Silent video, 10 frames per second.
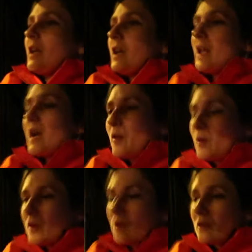and I
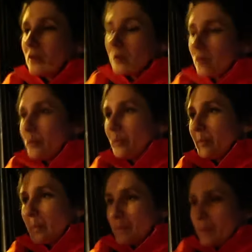will
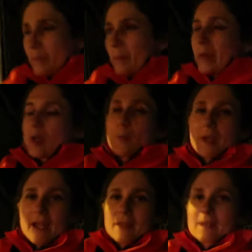pick up
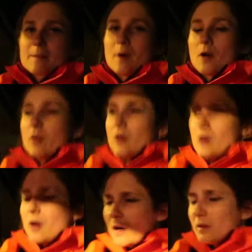again tomorrow
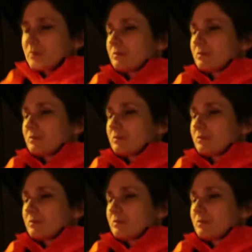or